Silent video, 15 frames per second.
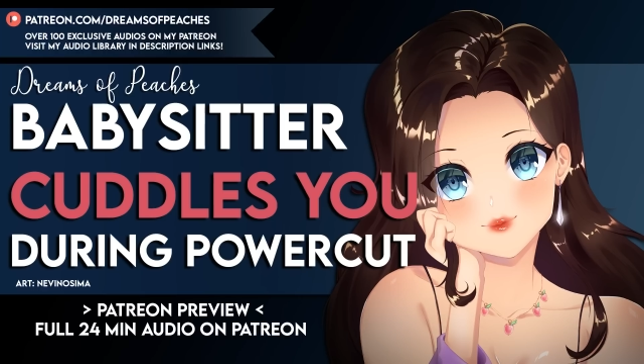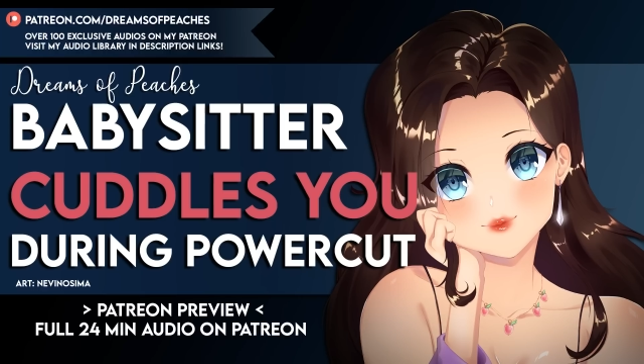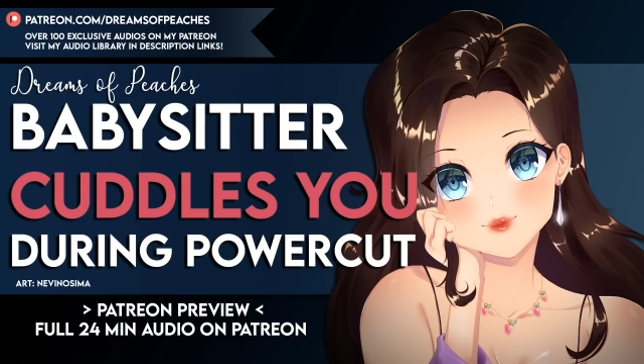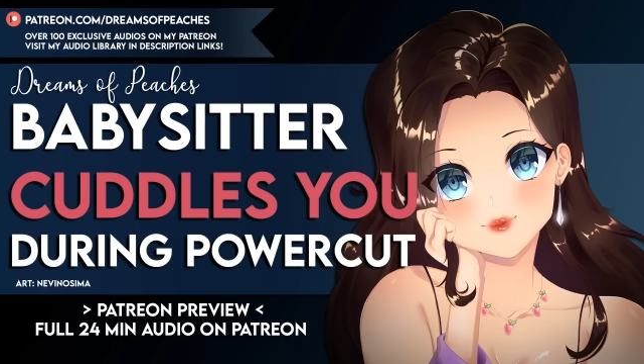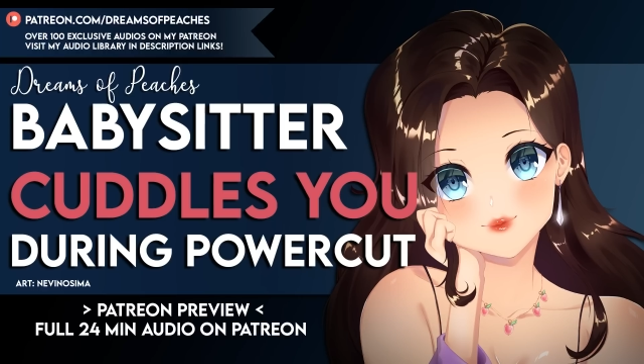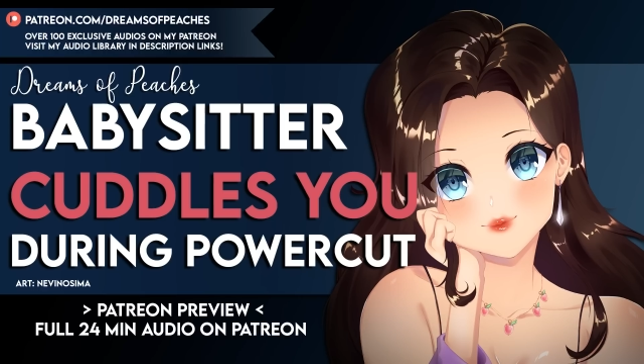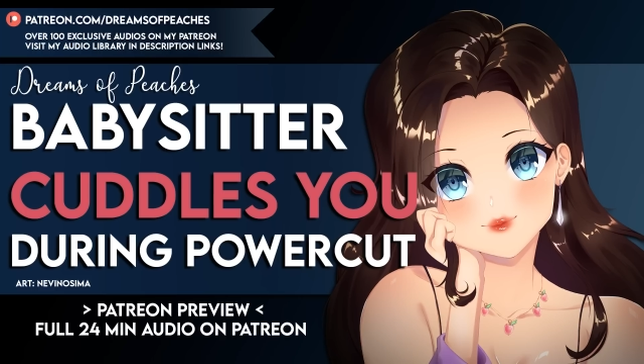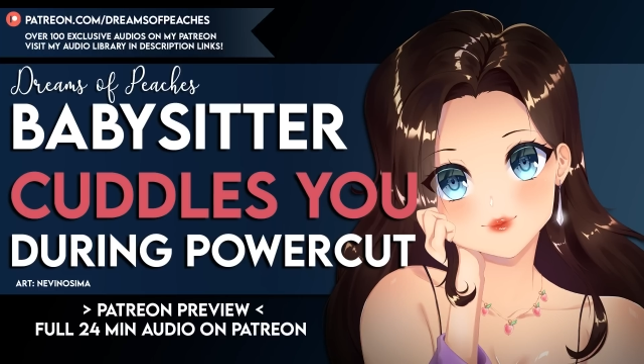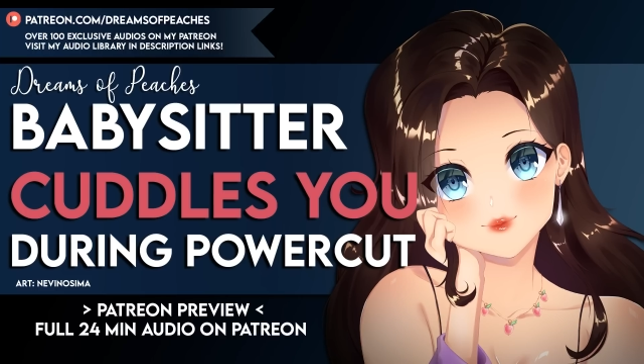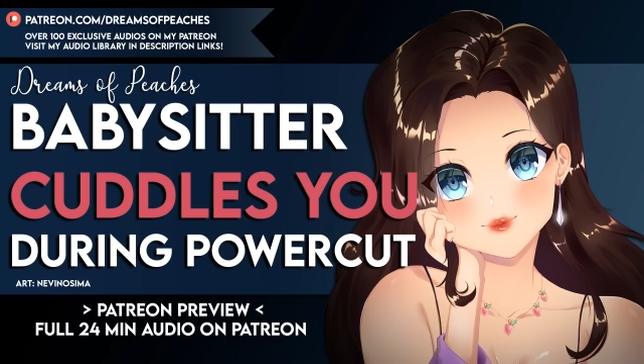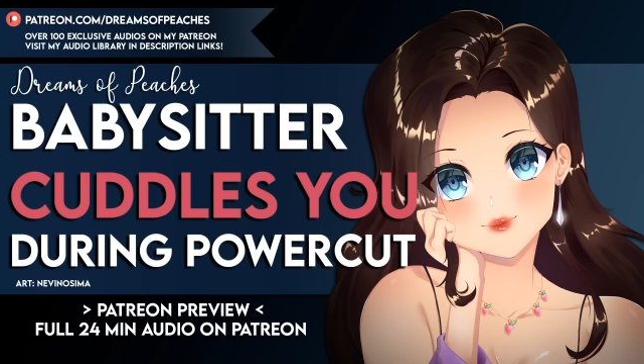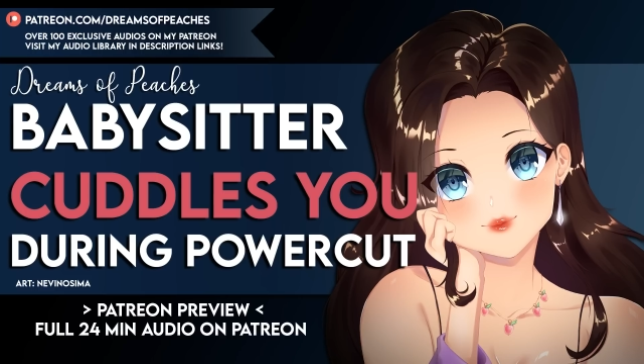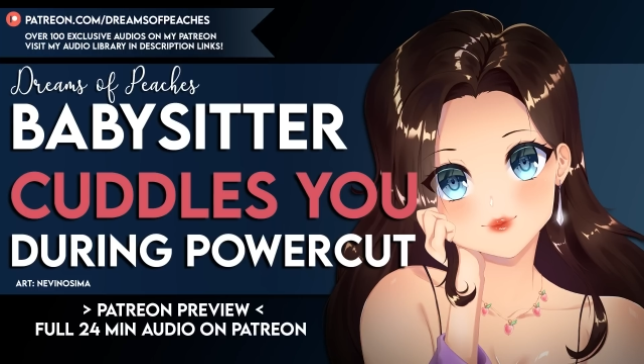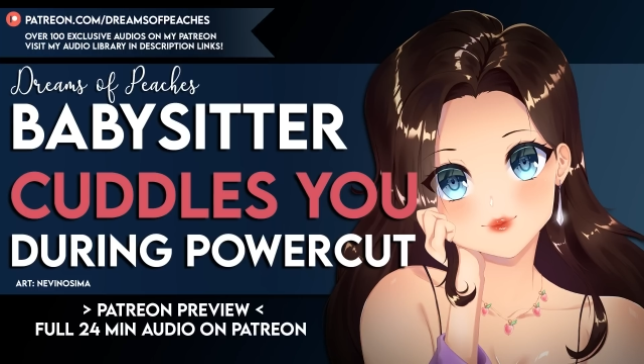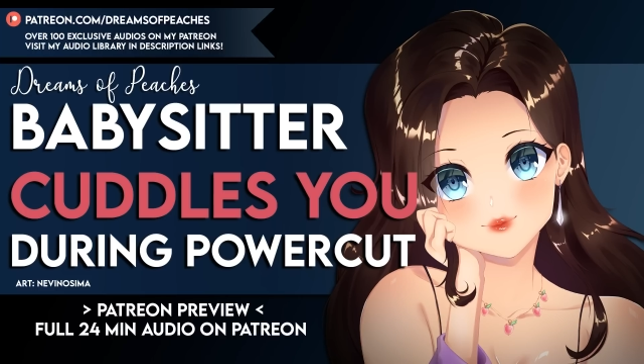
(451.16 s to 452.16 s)
It is
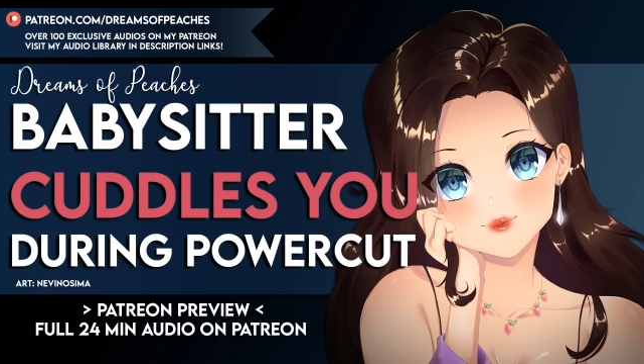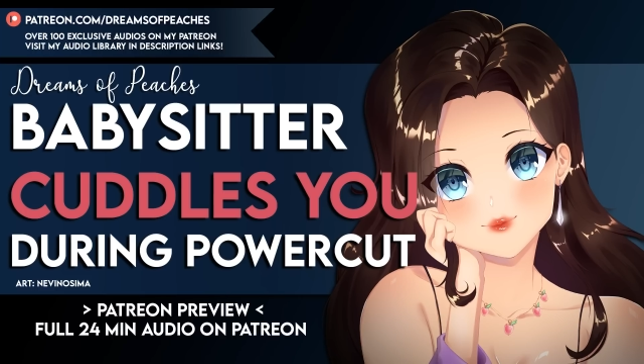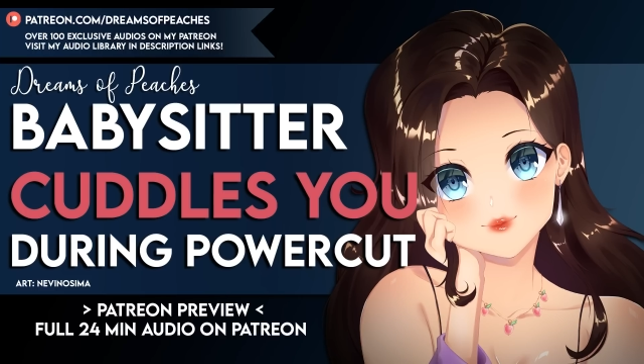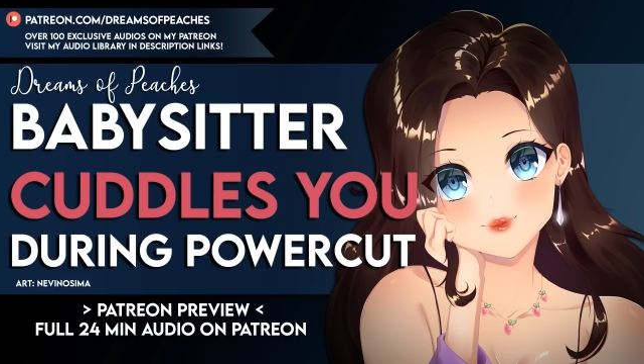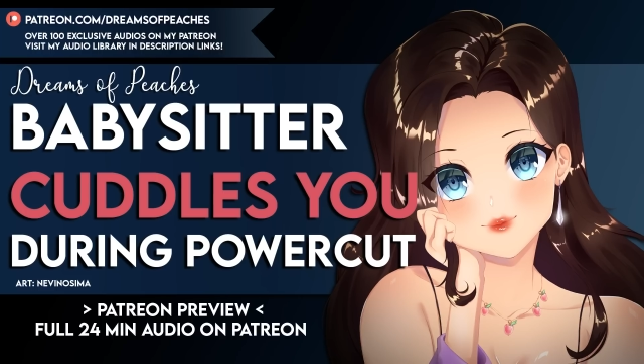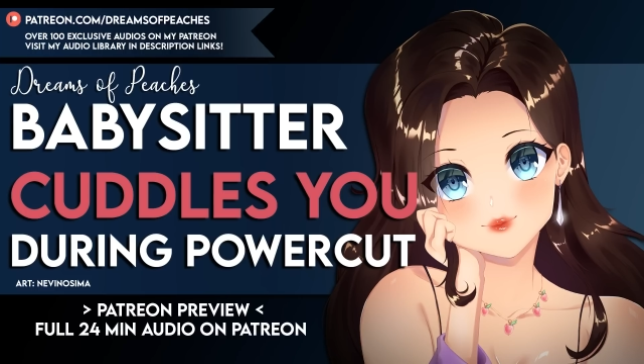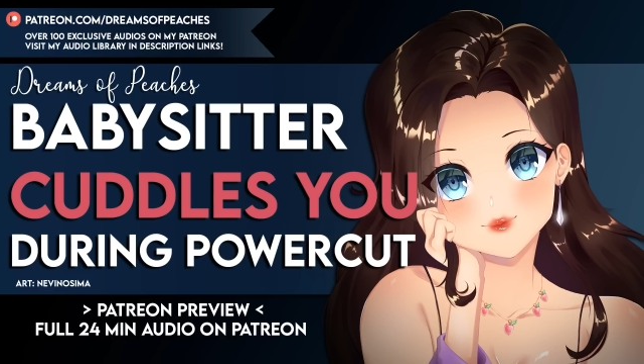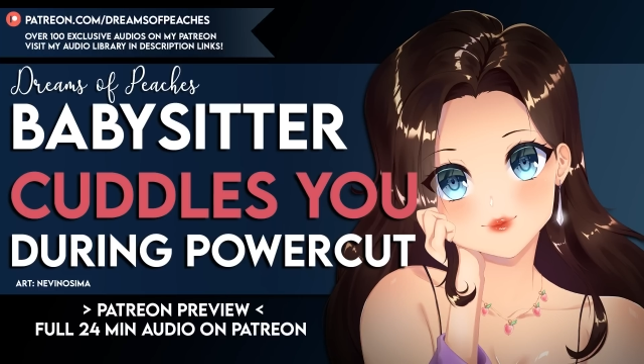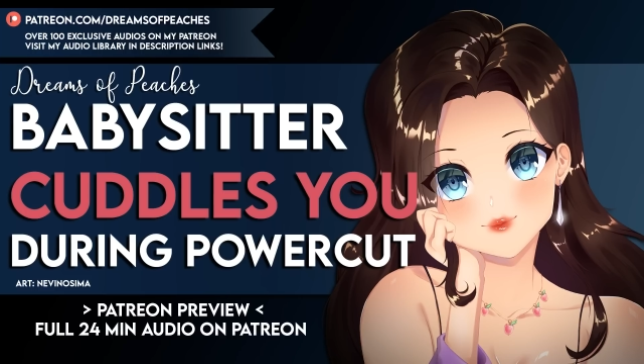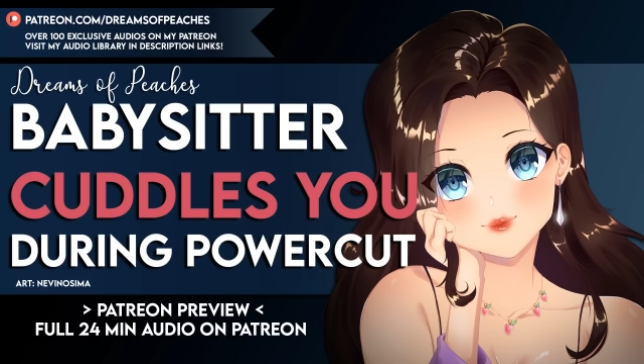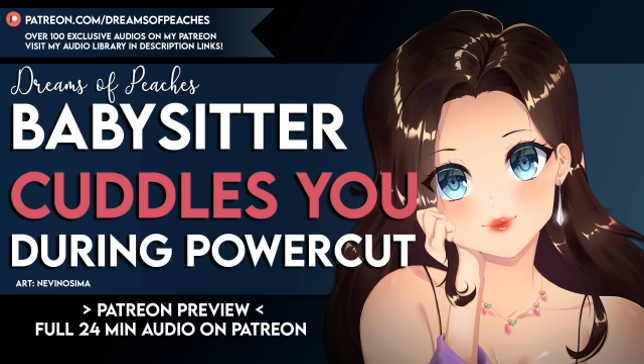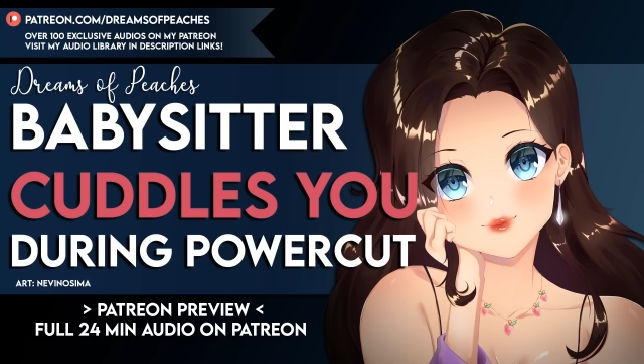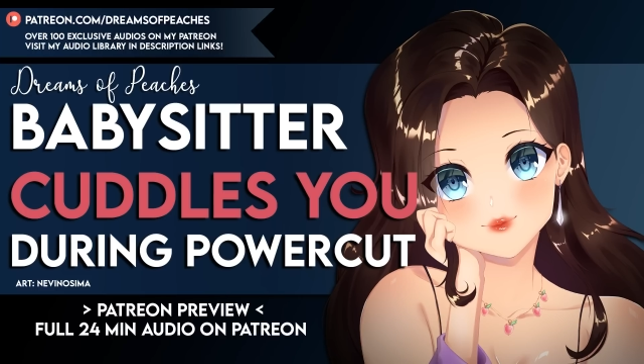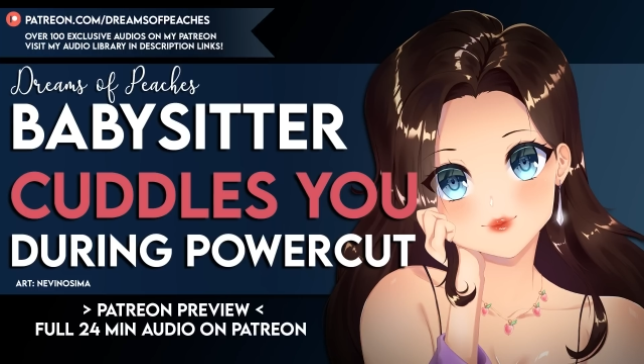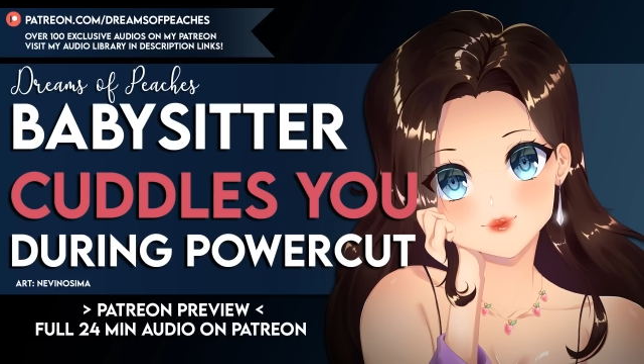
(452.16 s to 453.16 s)
so
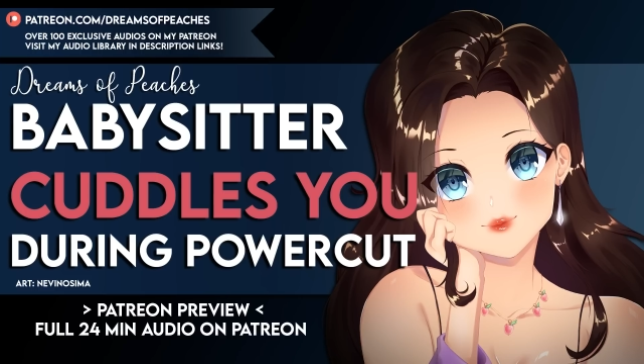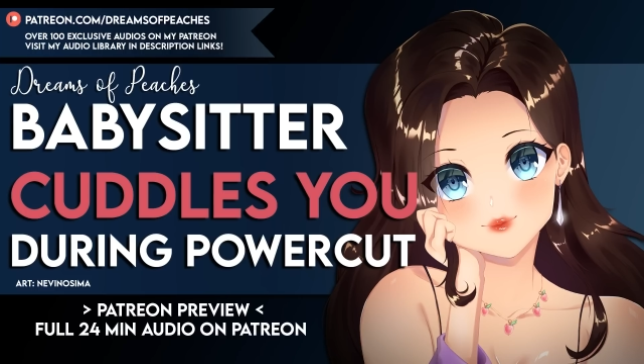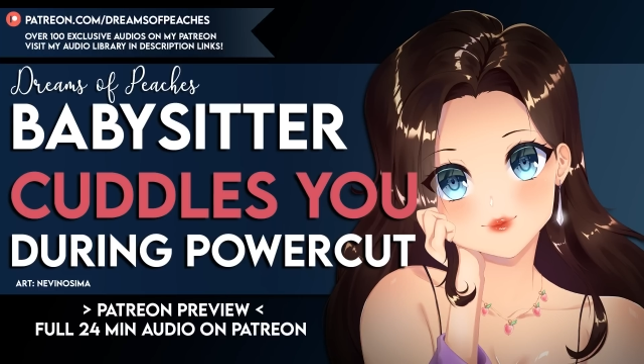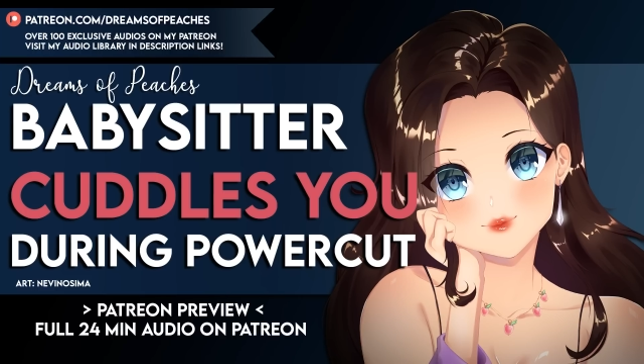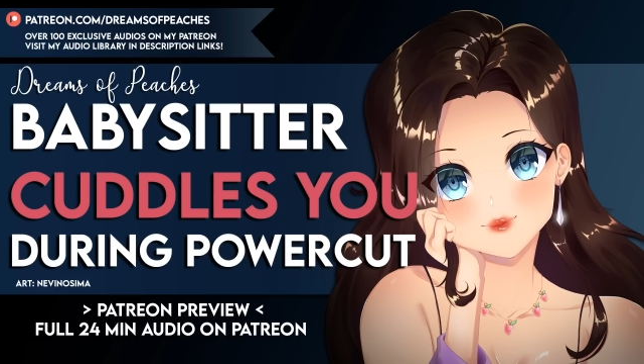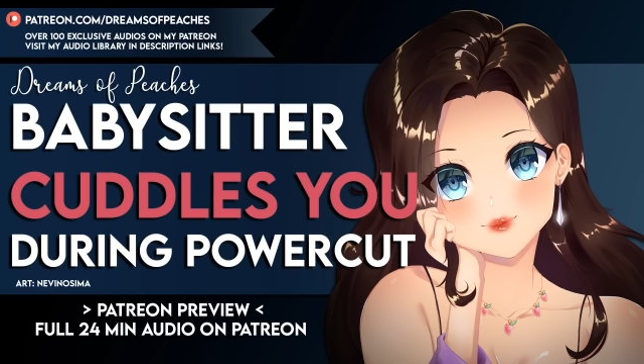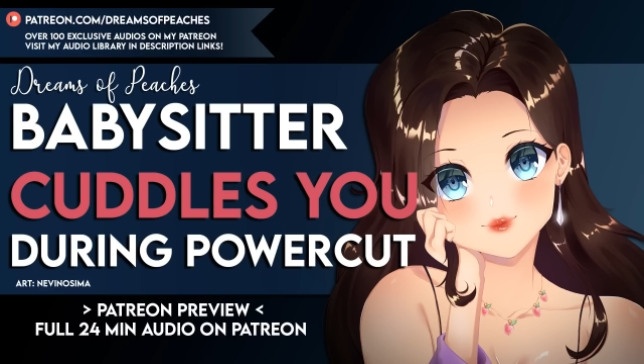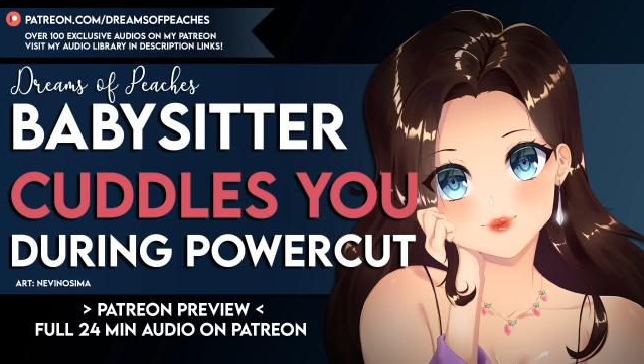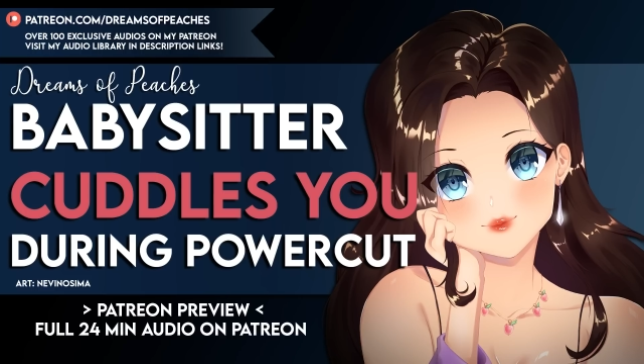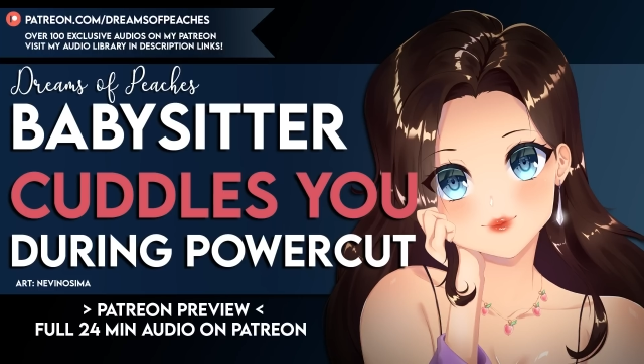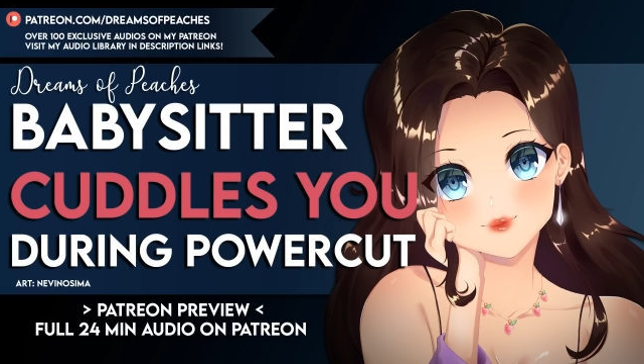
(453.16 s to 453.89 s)
endearing. Like.